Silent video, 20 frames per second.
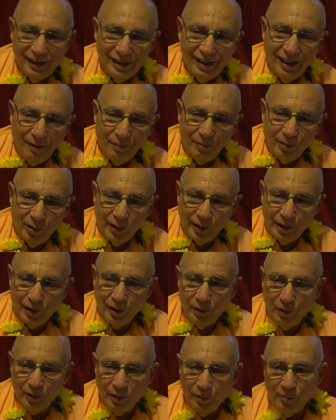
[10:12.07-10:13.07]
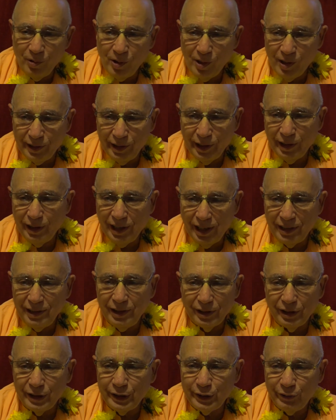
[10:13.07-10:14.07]
I'm walking. That
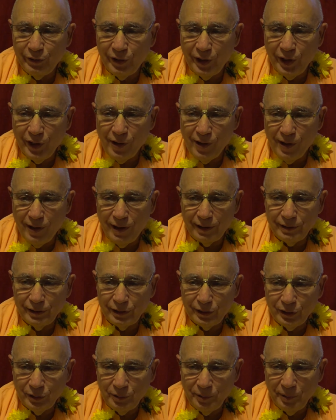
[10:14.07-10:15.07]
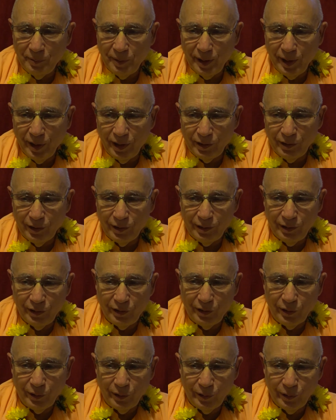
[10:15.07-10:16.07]
year is very hot. So when we got on the
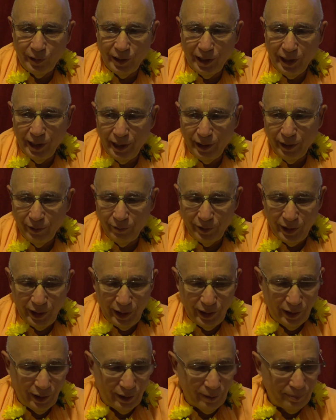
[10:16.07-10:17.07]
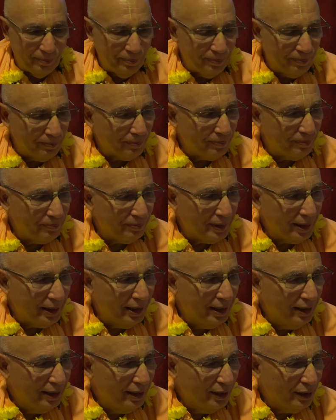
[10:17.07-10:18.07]
third day of the
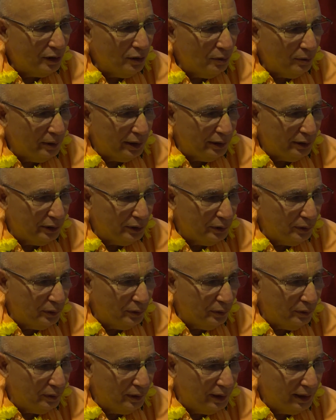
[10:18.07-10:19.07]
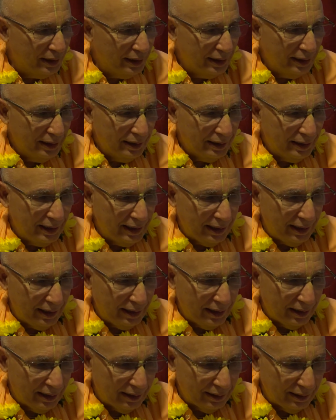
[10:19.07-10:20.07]
going to
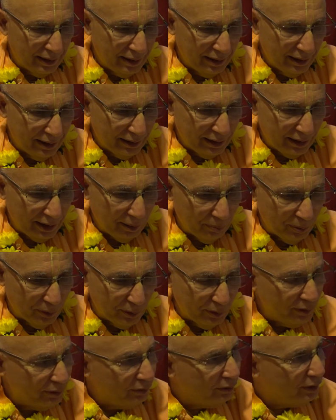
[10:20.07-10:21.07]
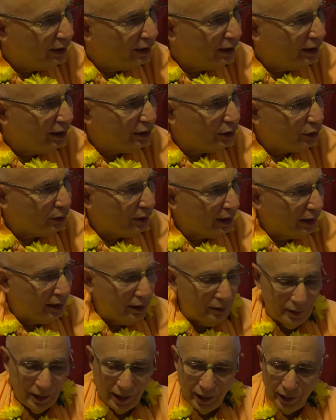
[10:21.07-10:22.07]
the temple of
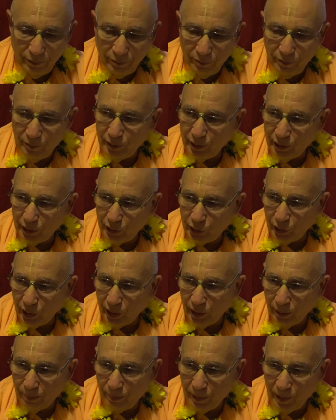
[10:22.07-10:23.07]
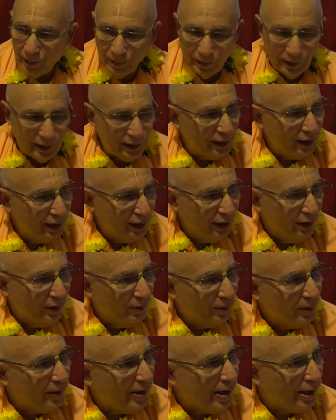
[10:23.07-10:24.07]
Nisringapali,
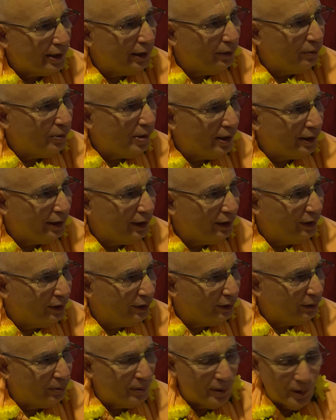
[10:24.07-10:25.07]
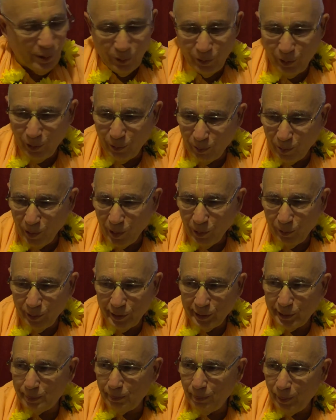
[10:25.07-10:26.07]
we're walking on the road, and the road
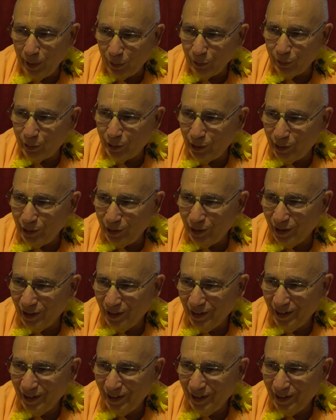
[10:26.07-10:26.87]
is melted,